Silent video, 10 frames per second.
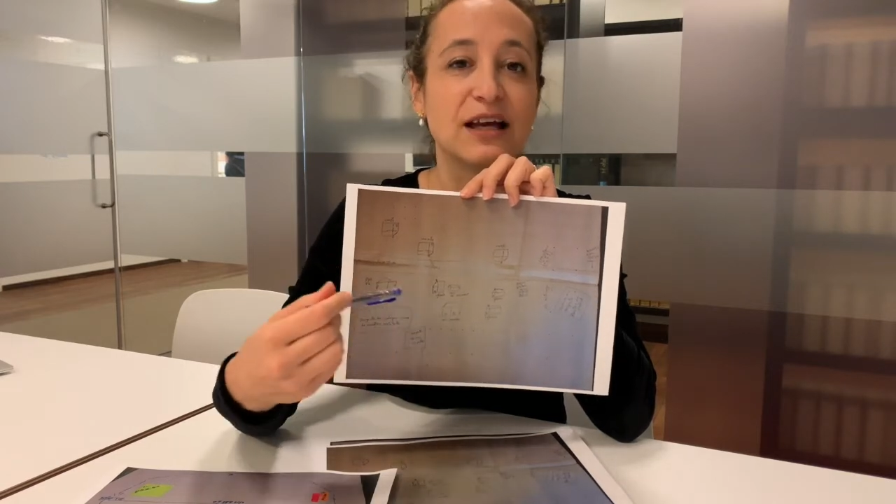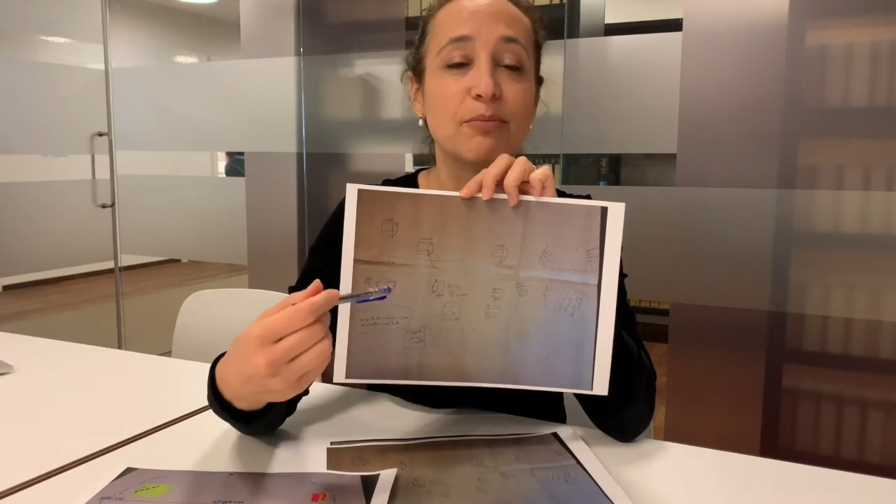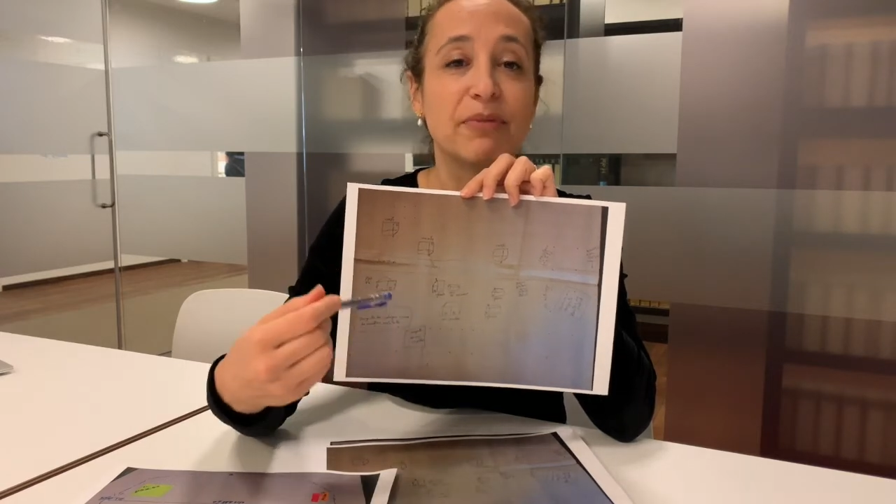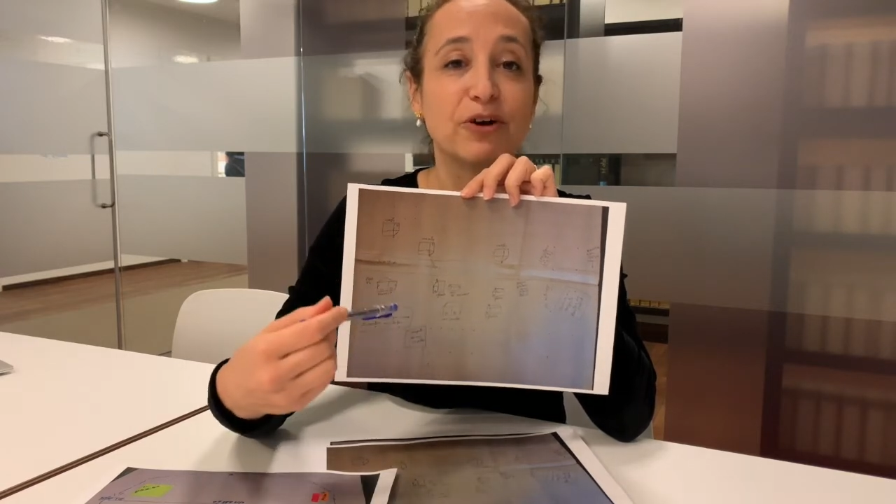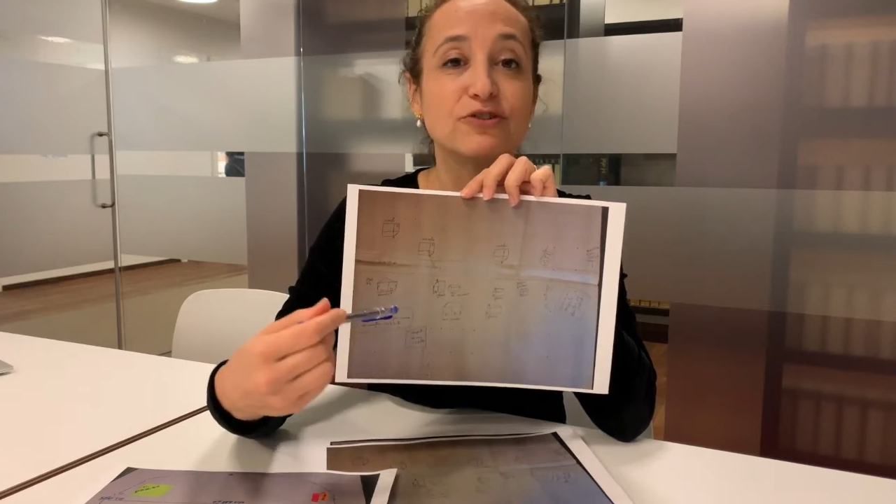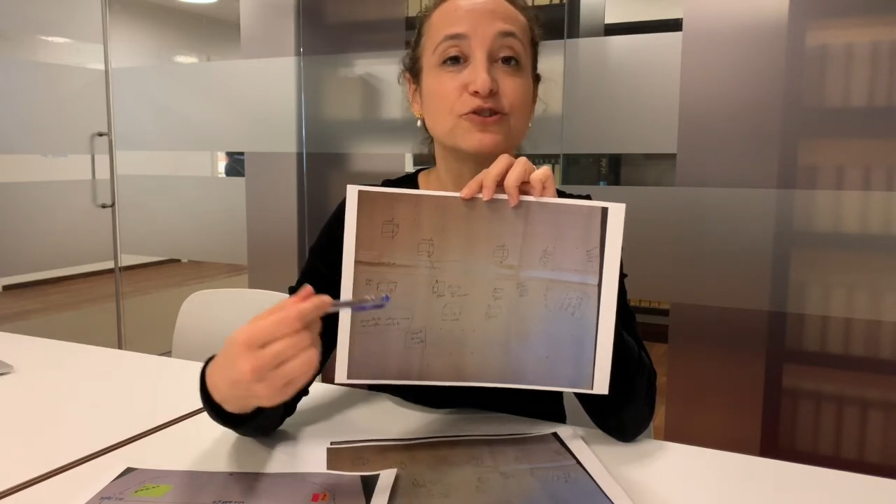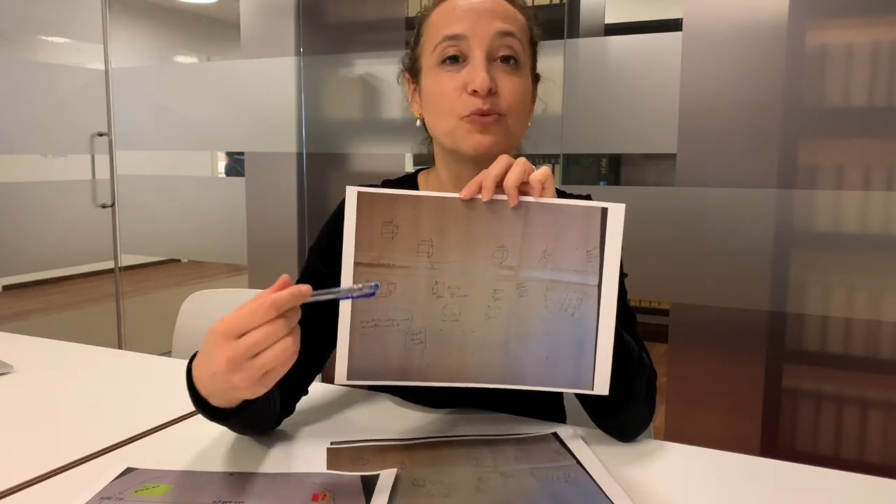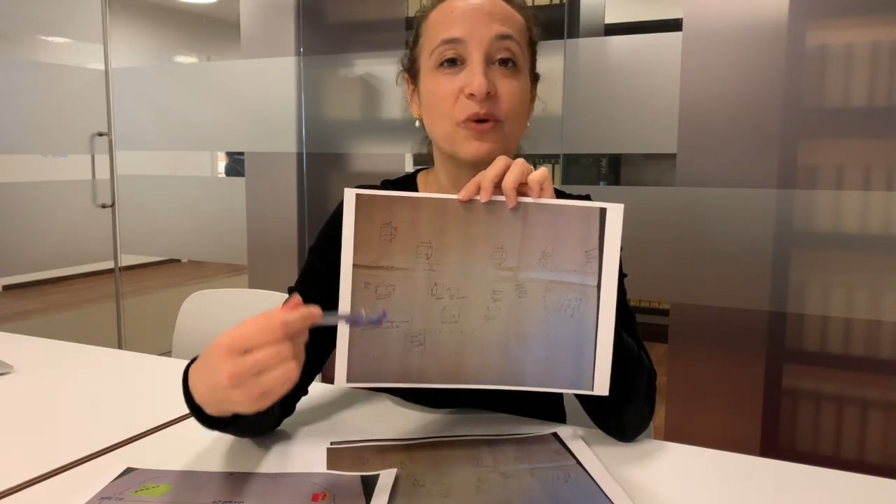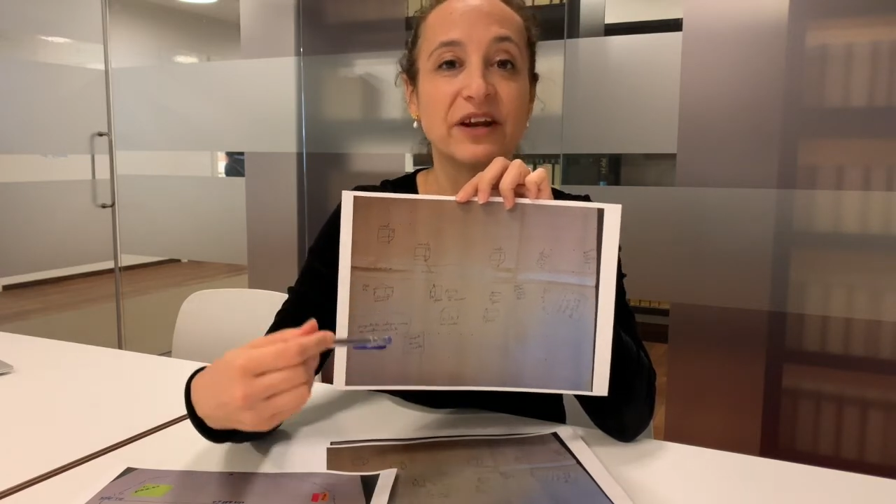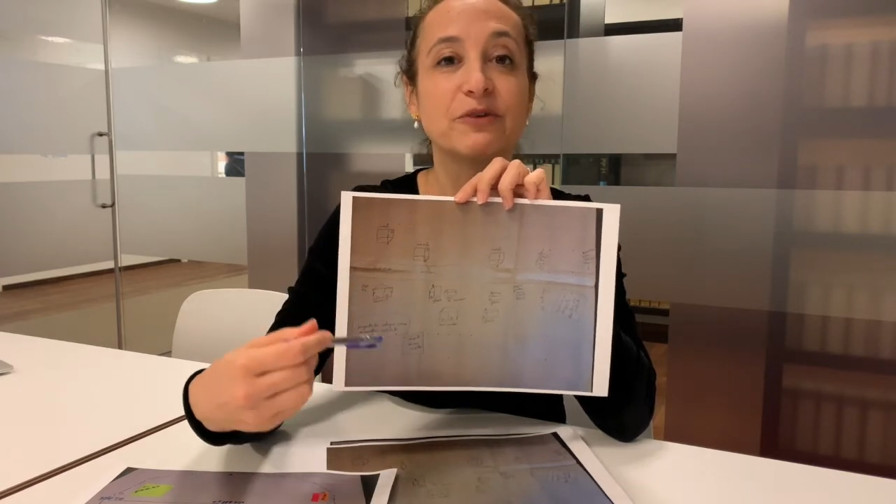but also
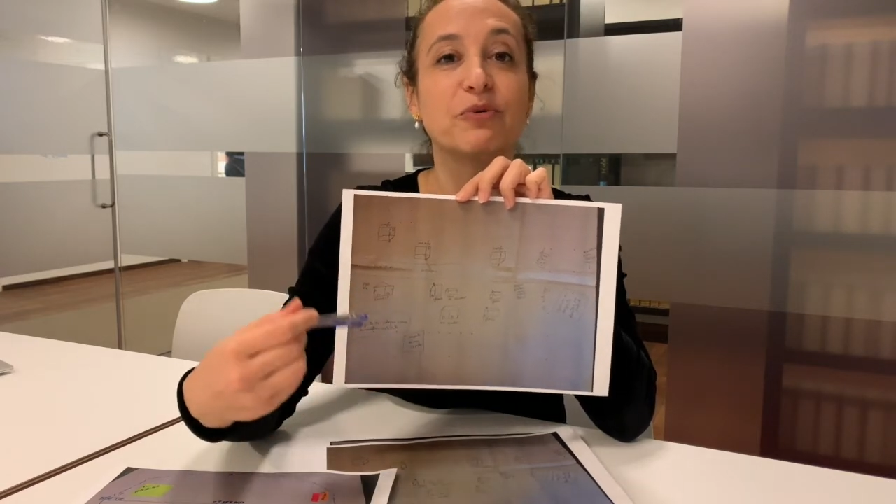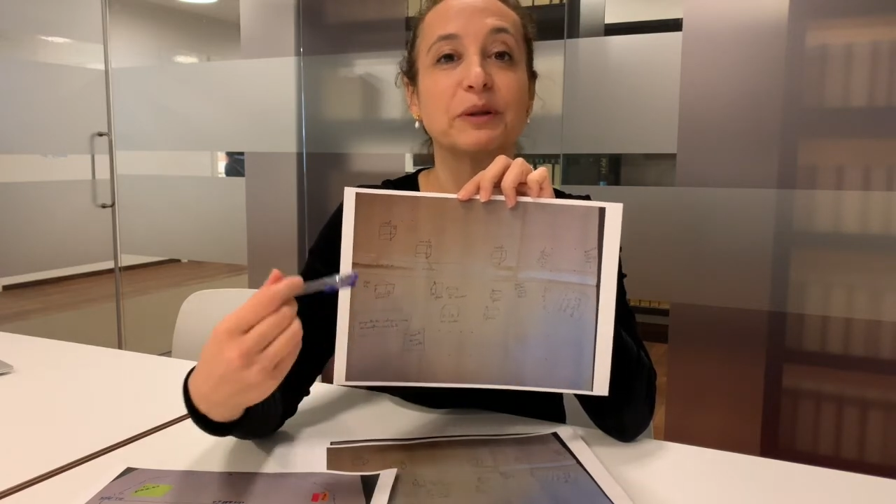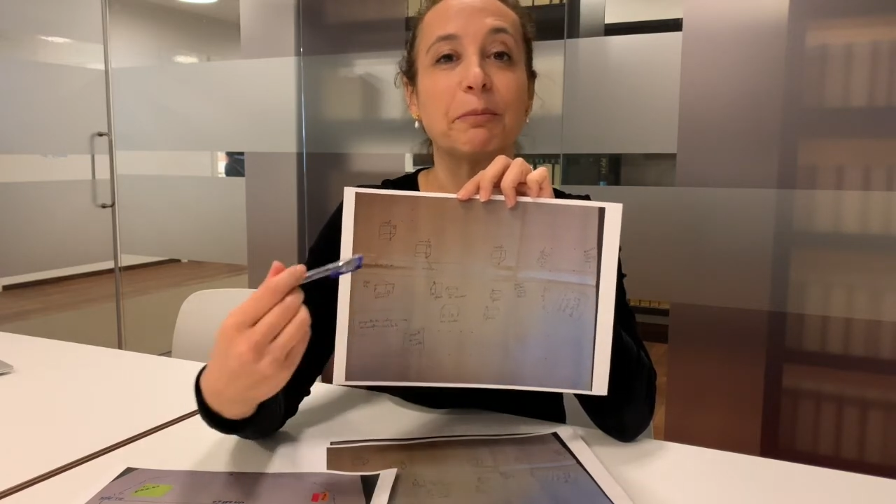where there were the